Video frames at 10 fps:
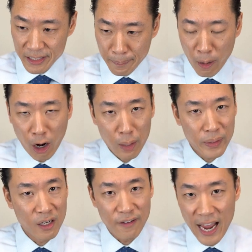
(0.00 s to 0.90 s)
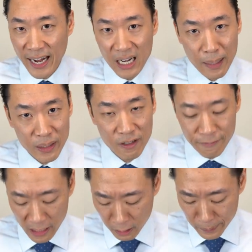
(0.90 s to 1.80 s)
Department of Economic
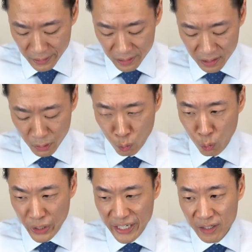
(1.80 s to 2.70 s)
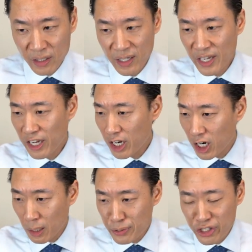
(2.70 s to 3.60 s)
Development, so weird,
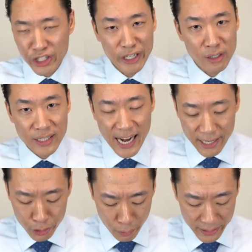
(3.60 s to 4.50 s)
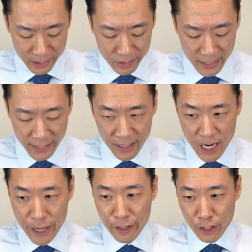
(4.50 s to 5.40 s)
obscure tax credits that
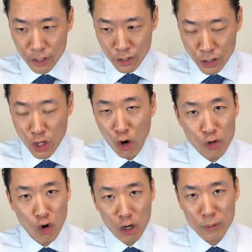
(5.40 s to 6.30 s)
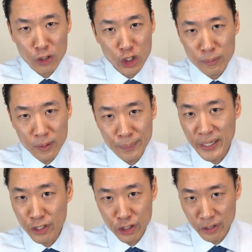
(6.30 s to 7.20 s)
no normal human
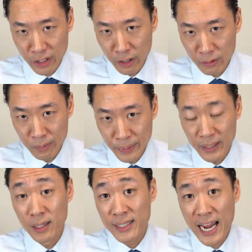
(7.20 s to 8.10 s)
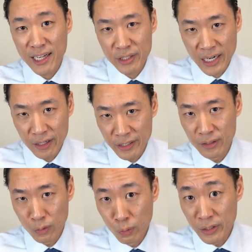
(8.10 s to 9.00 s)
being should know, but a tax
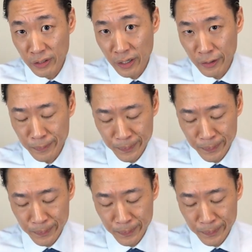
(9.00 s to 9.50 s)
accountant will know.